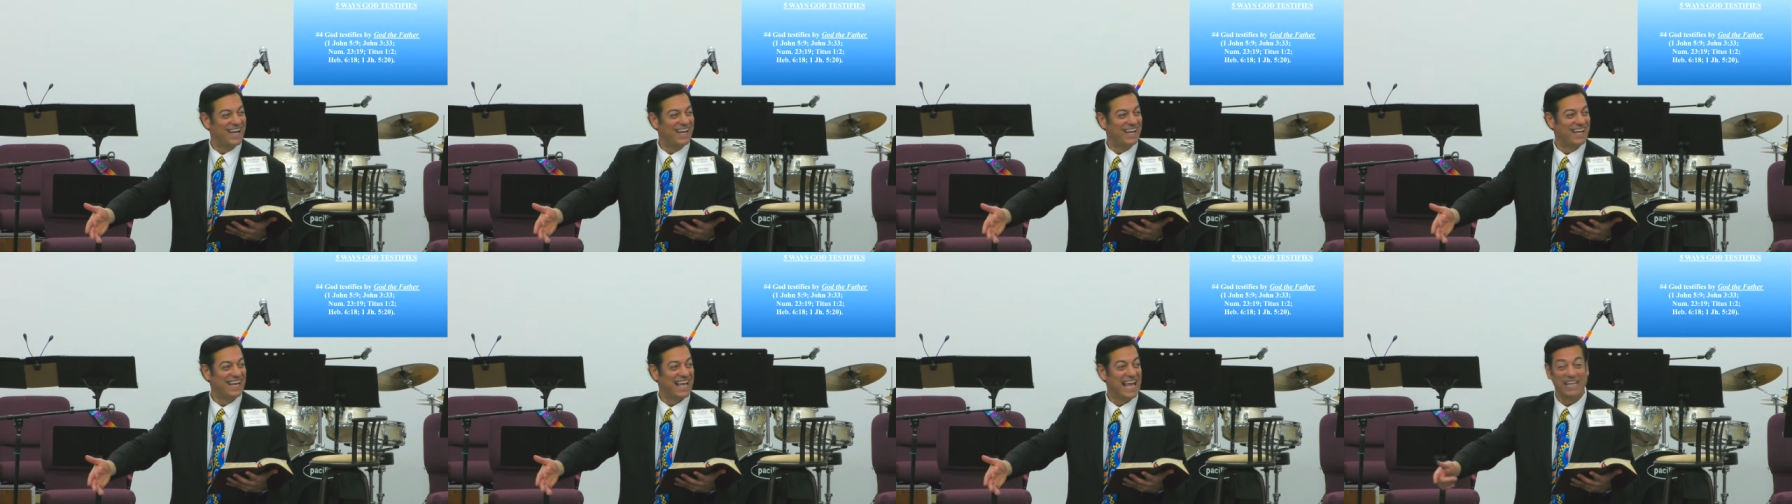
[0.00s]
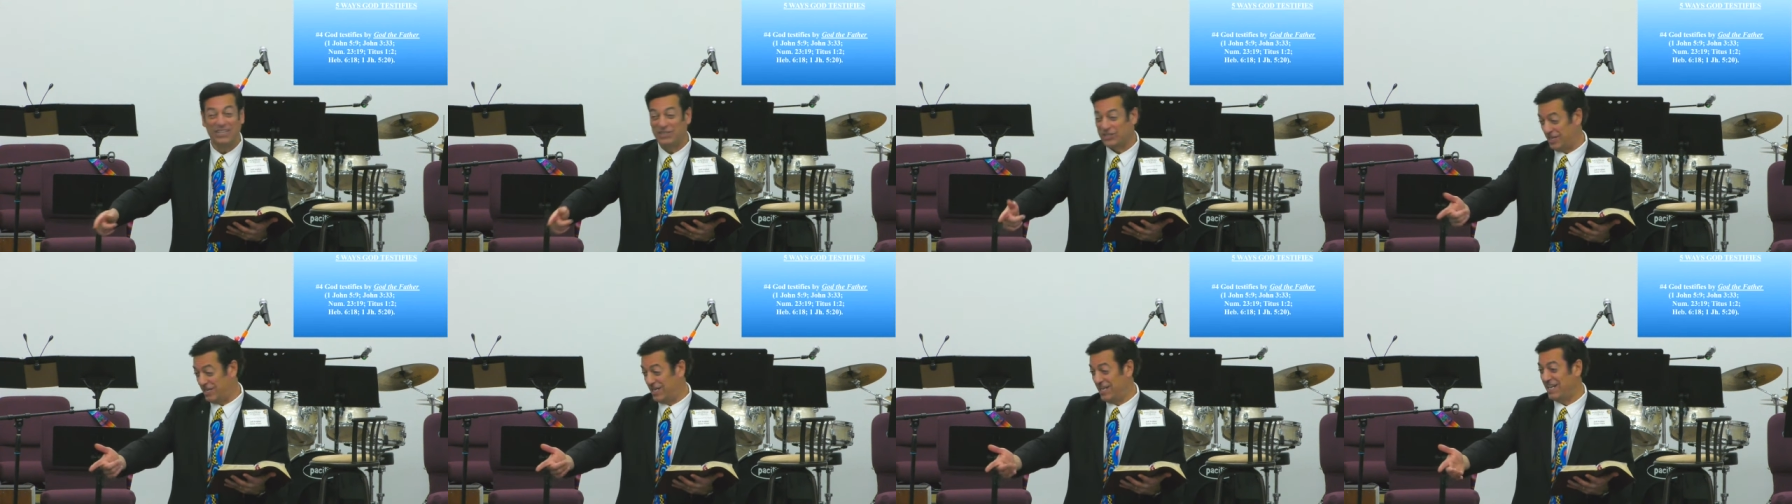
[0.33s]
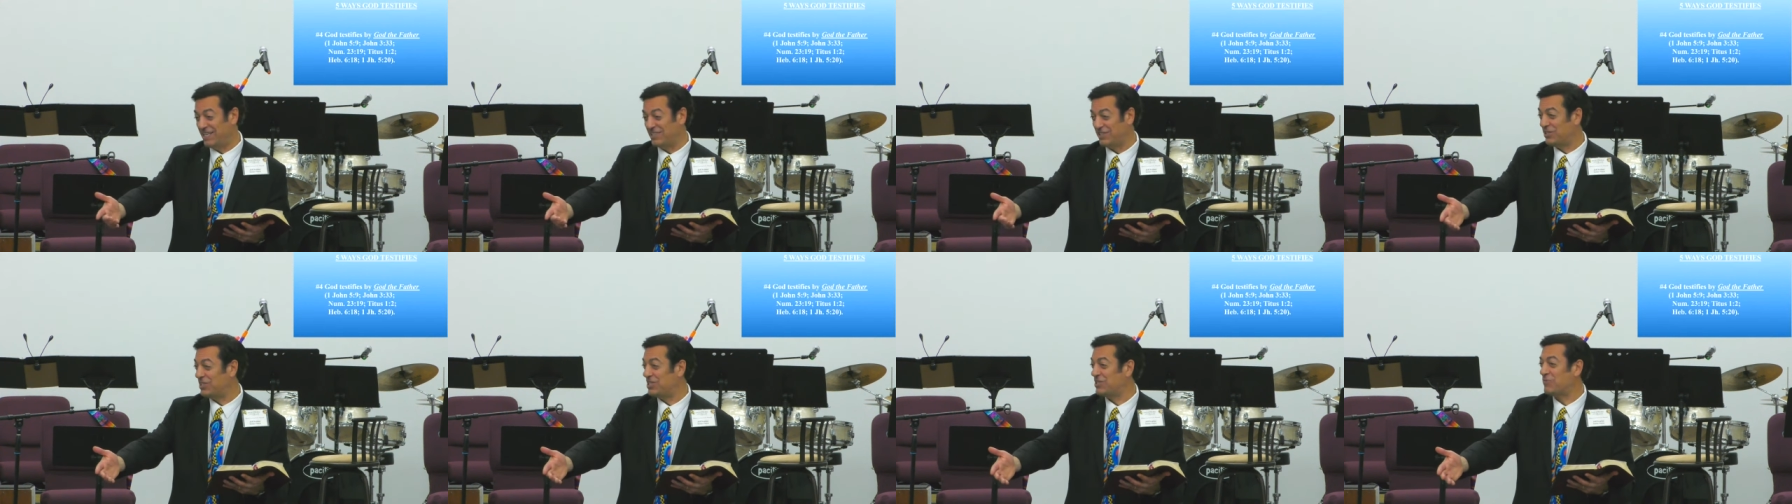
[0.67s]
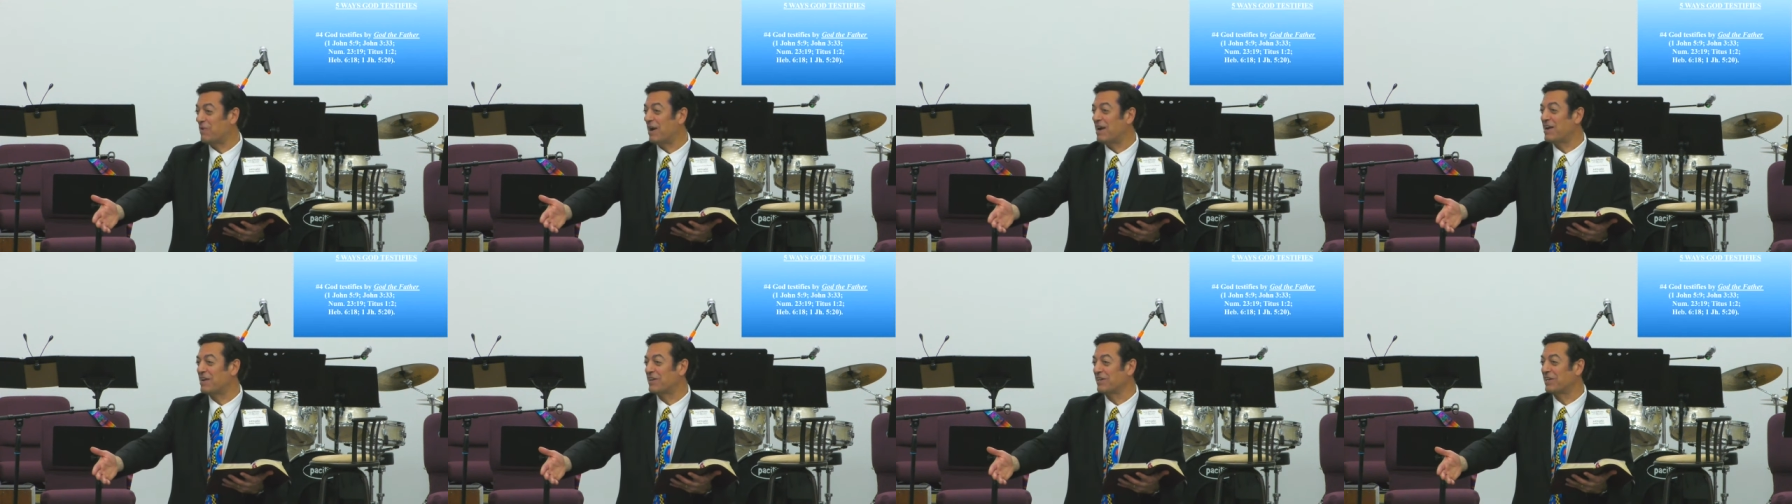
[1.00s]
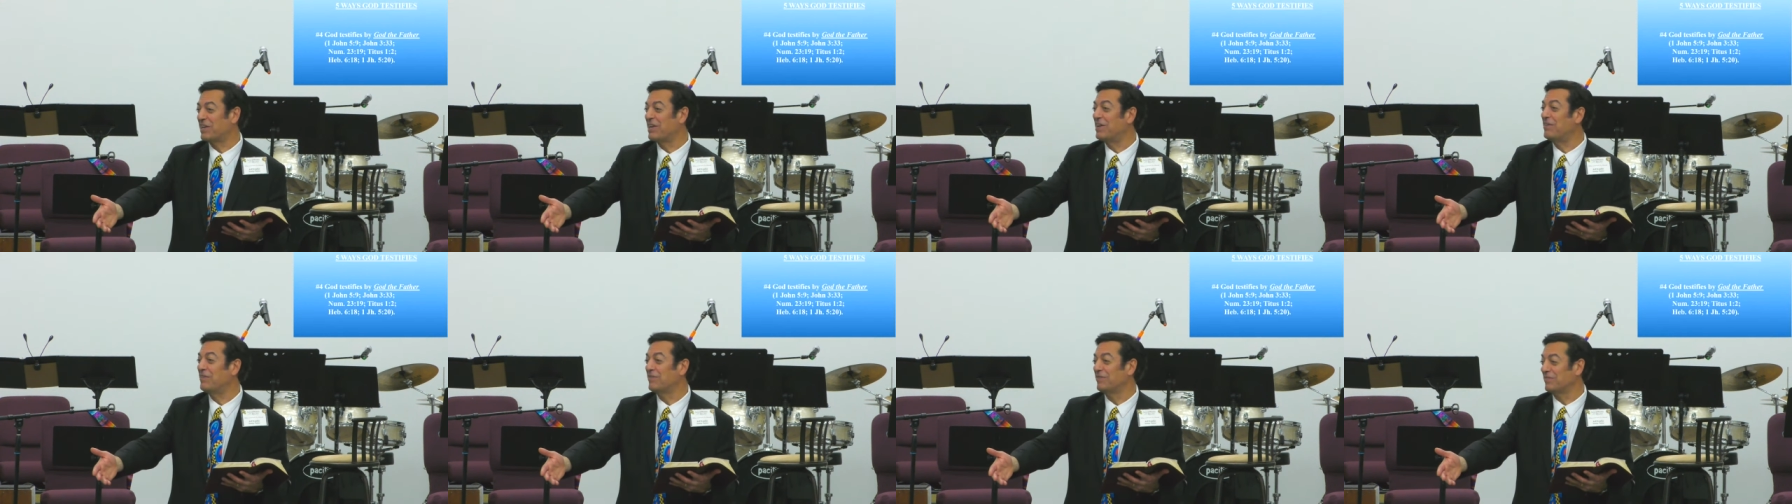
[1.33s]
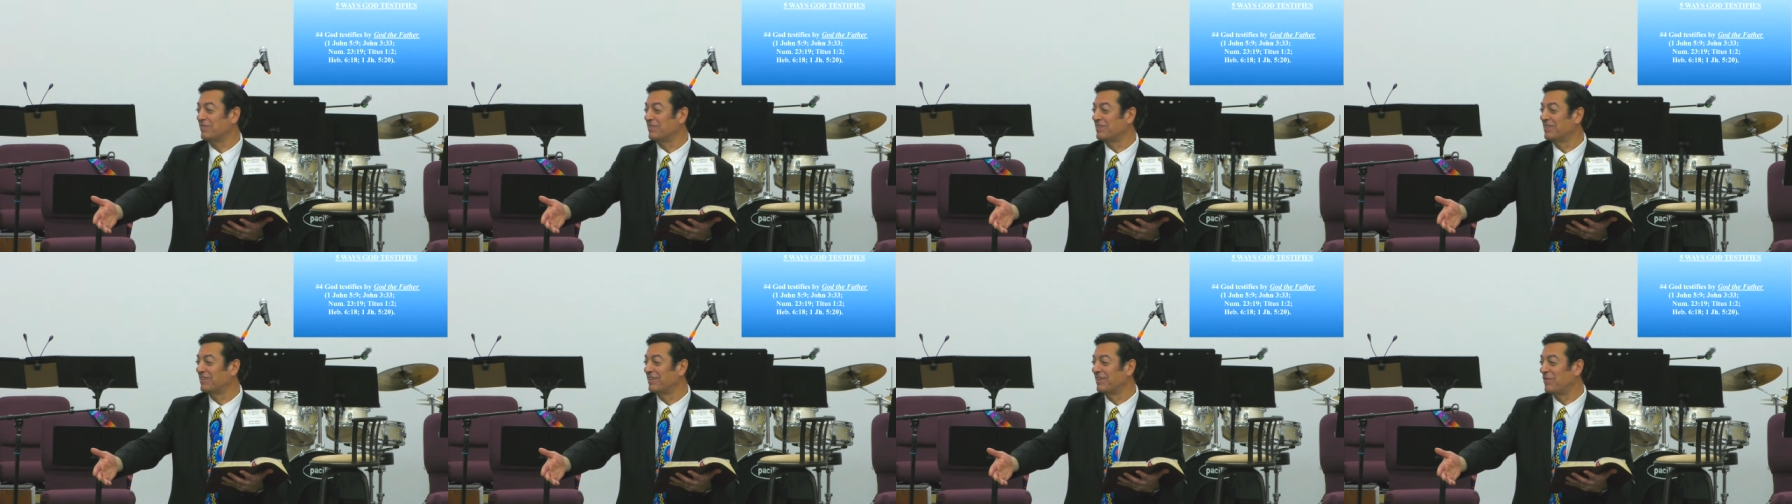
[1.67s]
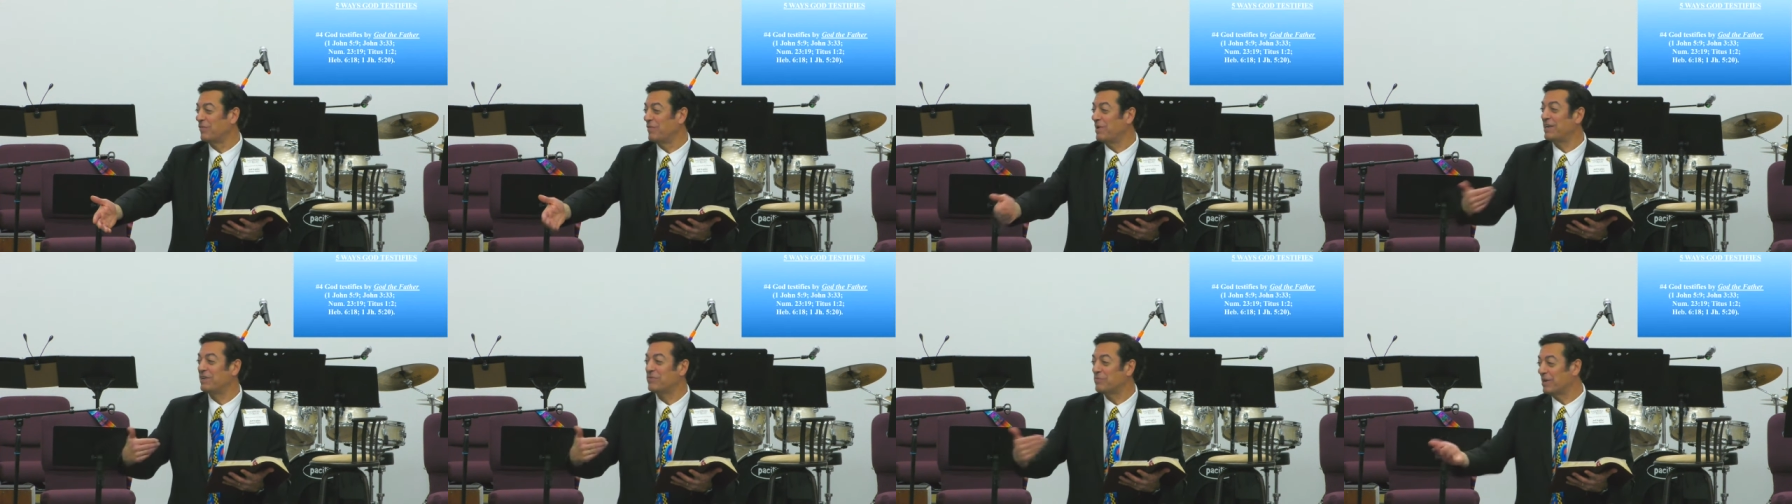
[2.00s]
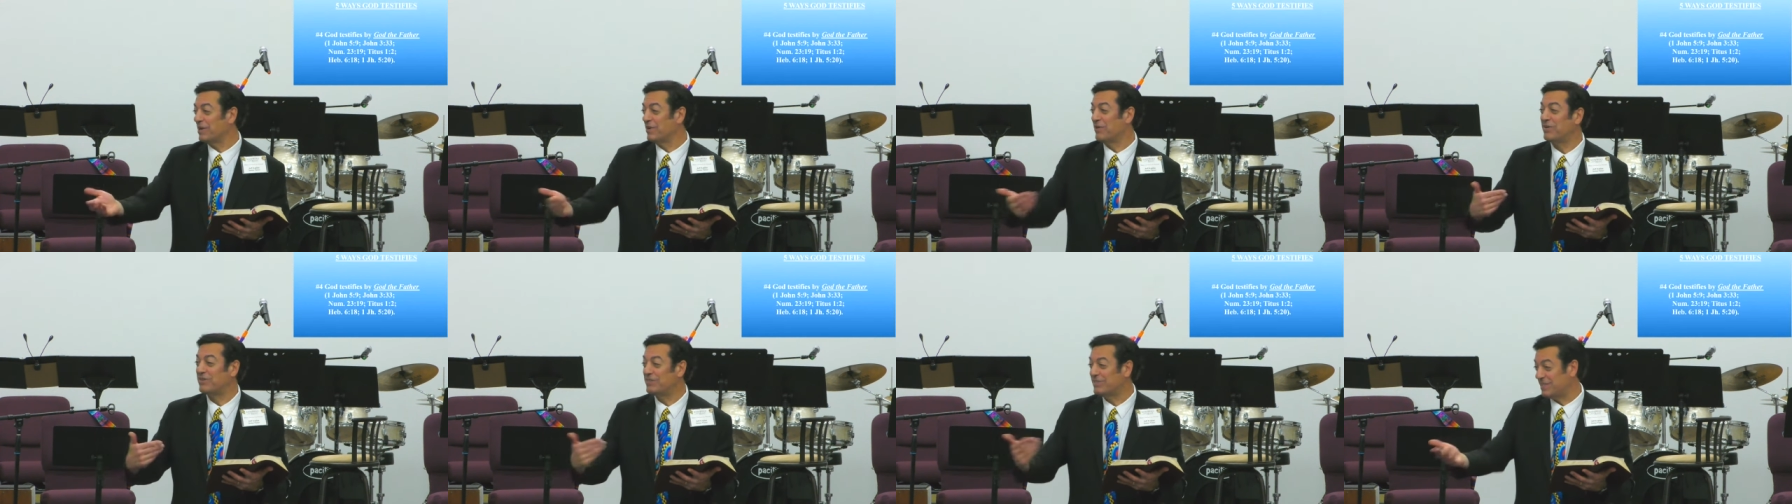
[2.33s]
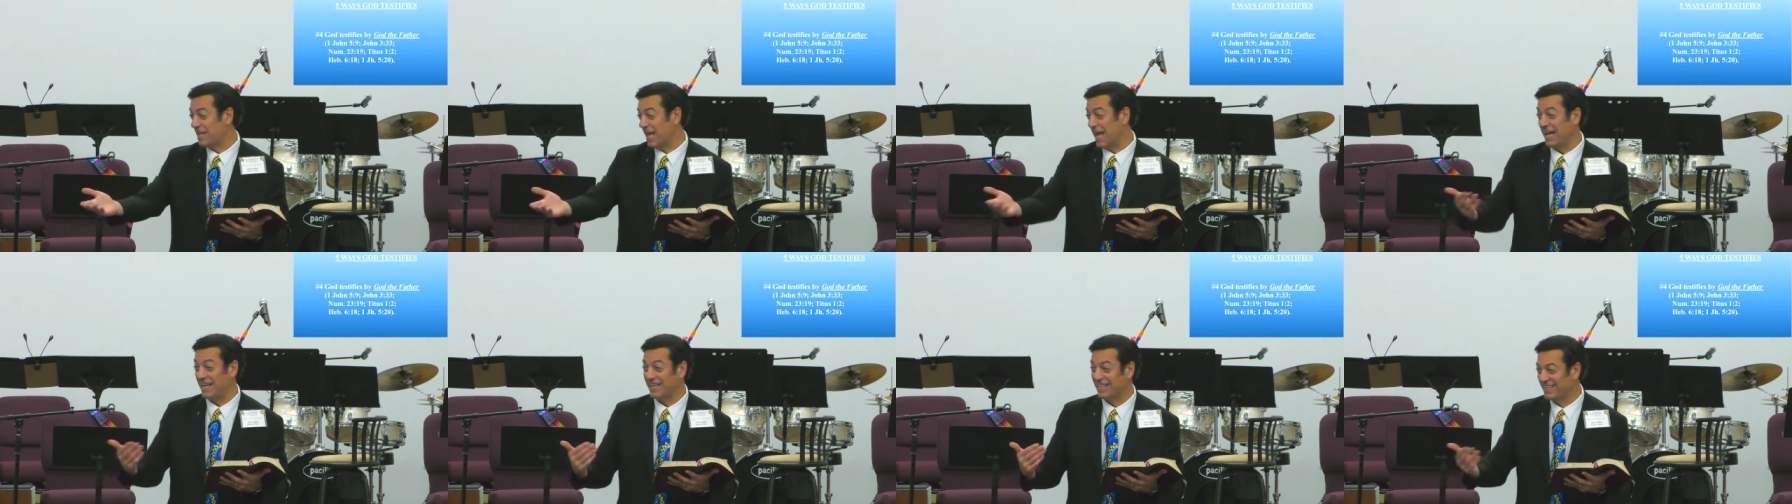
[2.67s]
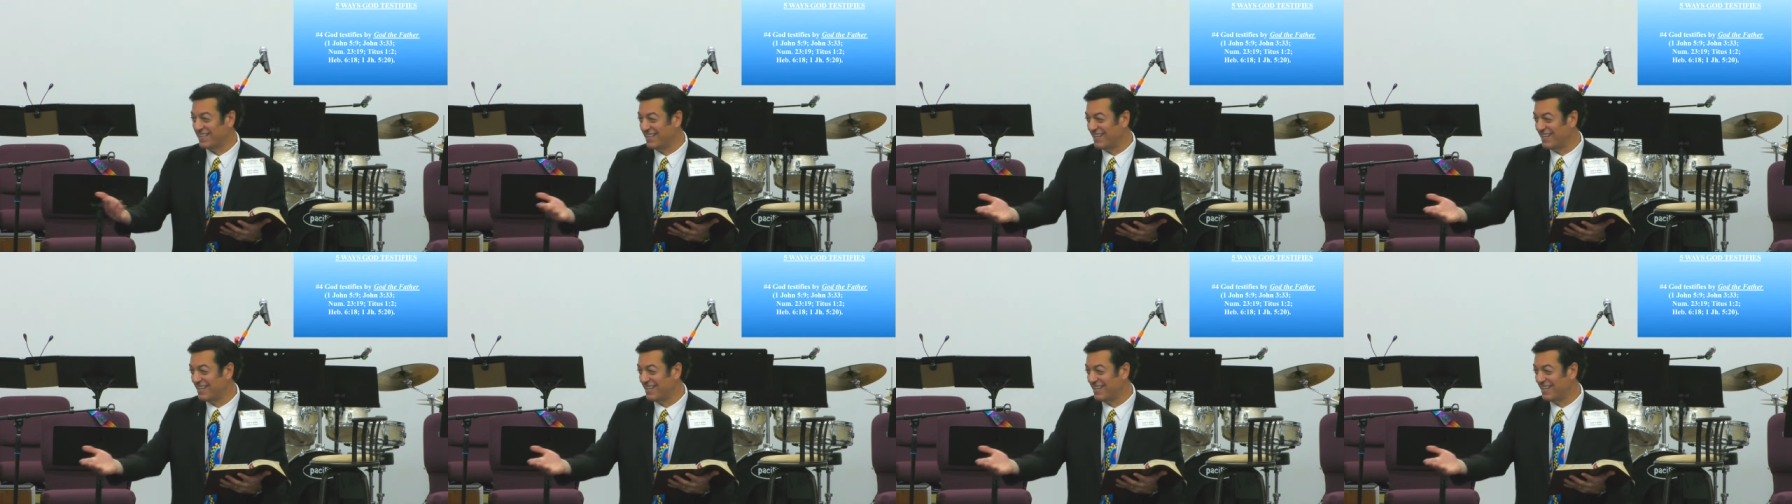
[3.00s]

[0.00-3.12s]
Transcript: And she did, just right on cue. We didn't rehearse that.